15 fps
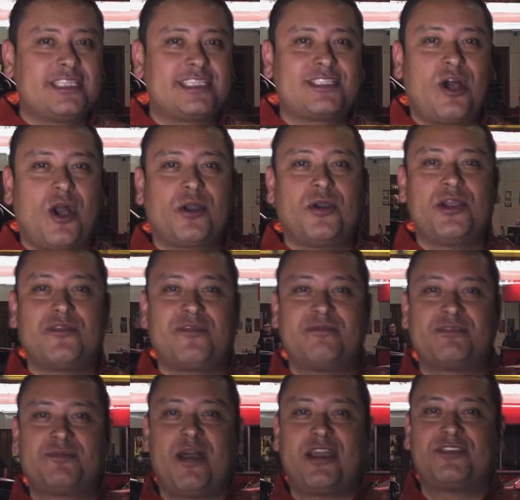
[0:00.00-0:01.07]
This is Aggo here
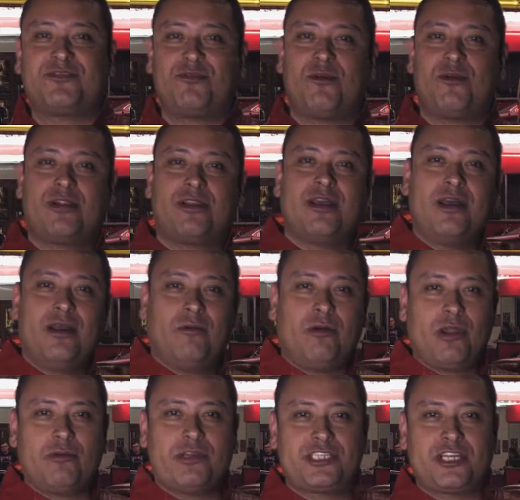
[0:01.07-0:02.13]
from Spikes Ford.
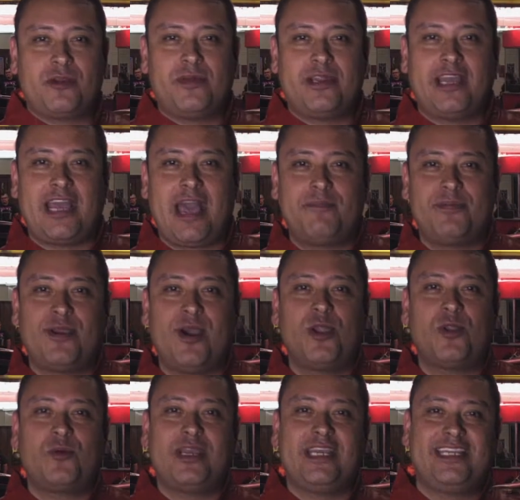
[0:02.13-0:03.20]
Want to wish everybody a happy
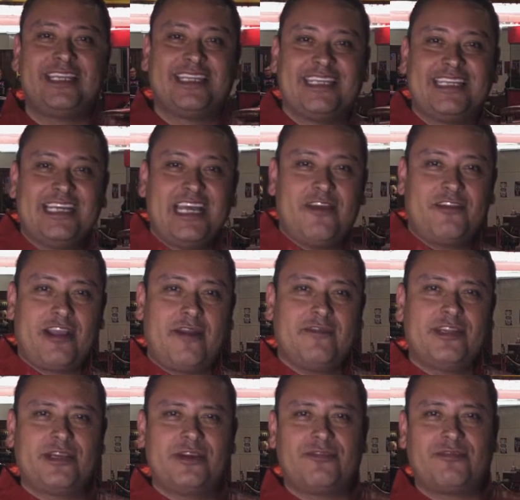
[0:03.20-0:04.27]
Halloween. If you're
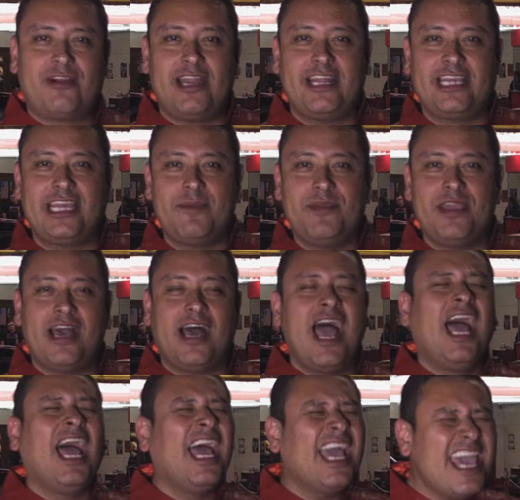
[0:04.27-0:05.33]
having a good Friday, give me a
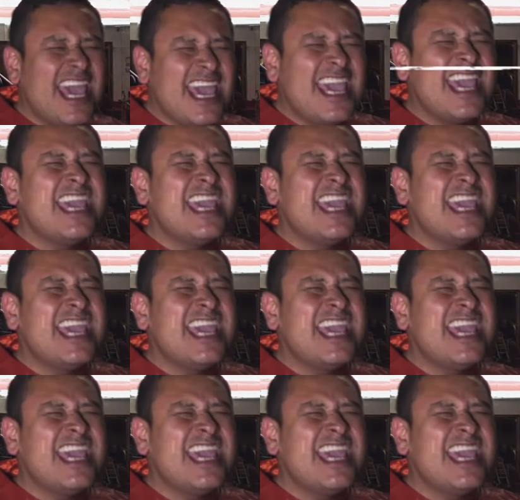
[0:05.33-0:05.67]
hee